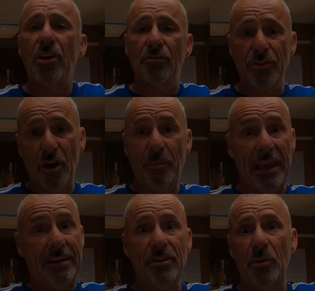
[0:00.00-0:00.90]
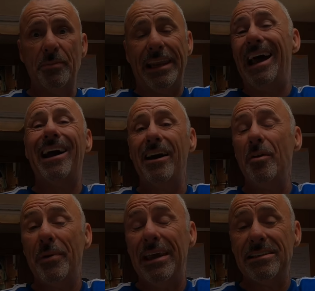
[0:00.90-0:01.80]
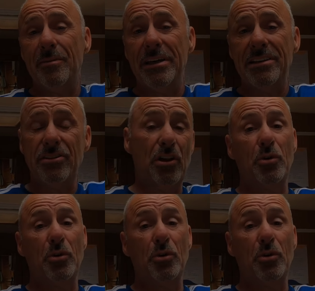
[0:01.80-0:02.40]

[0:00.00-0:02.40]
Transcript: You've went up even a wee bit higher than my estimation,